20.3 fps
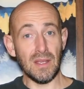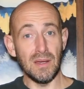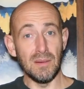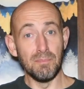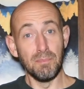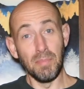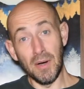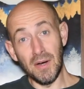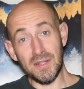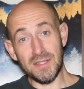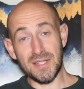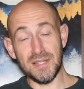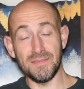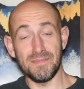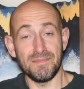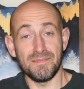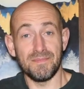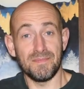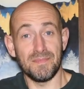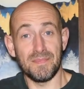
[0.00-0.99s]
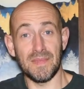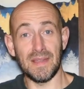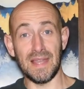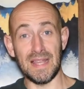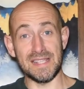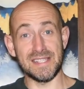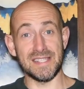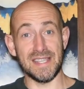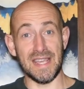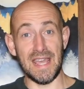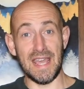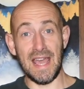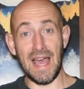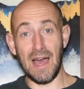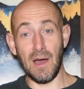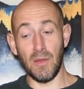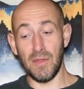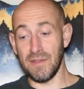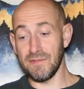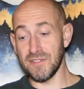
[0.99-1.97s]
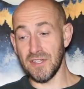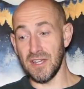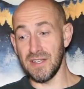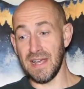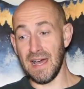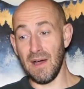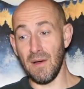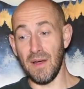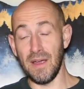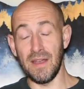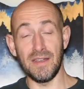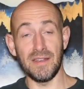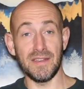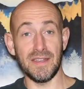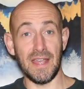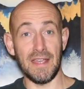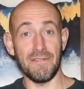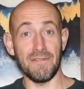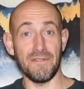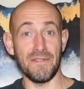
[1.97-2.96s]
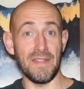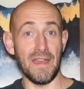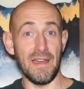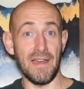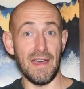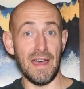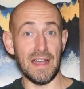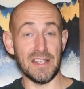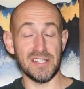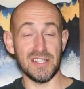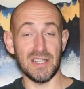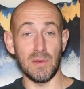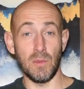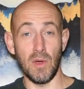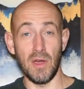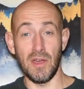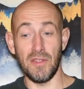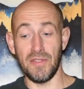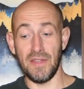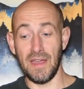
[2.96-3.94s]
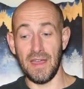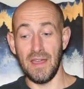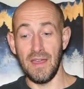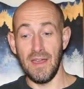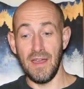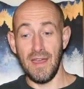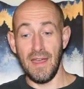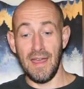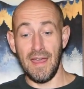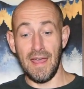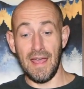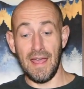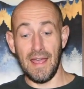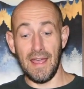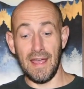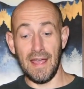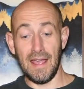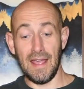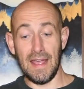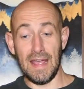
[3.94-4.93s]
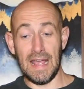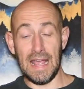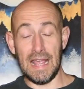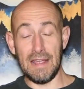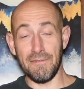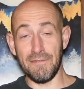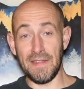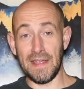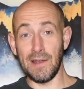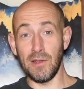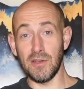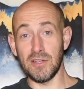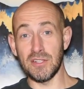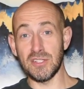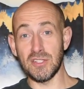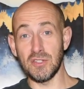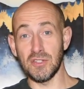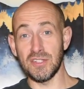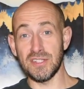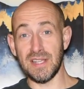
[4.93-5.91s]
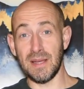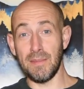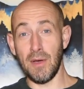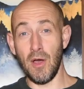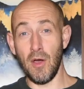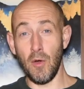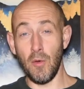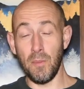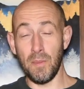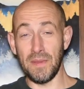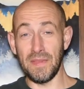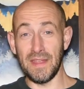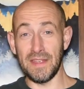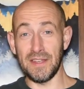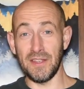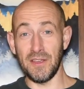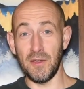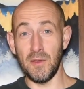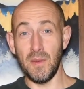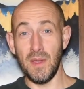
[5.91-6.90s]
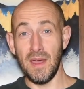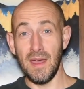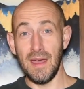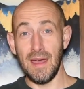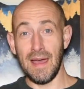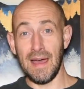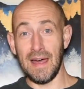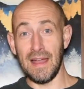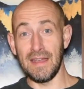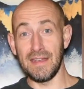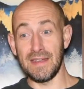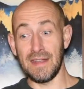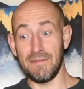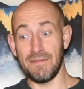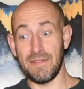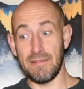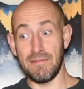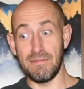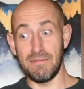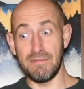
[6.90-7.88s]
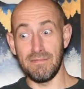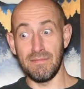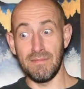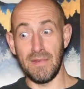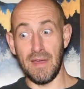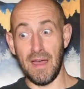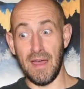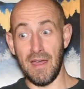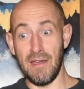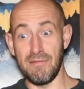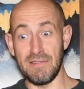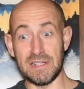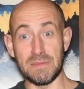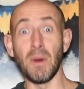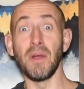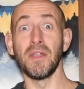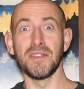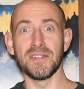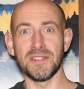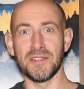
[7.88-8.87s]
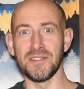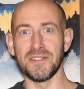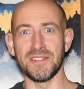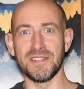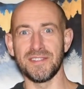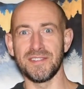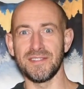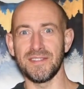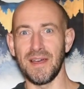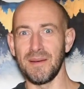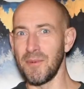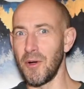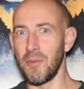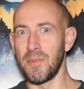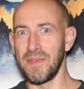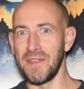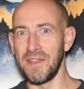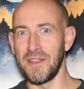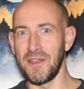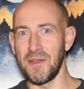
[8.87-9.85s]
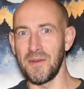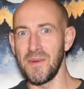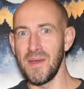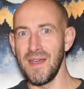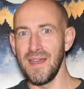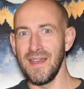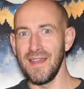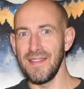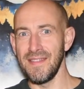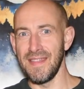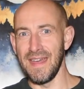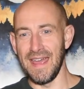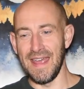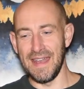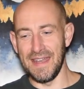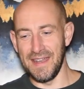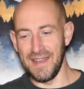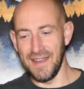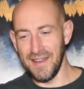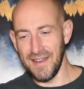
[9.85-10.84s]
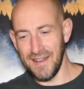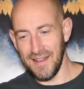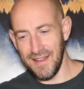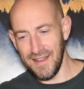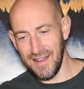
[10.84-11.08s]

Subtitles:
But let's see how they've turned out and if they're actually worth it. If they look as good as I'm hoping they do, and if they respond as good as I'm hoping they do, then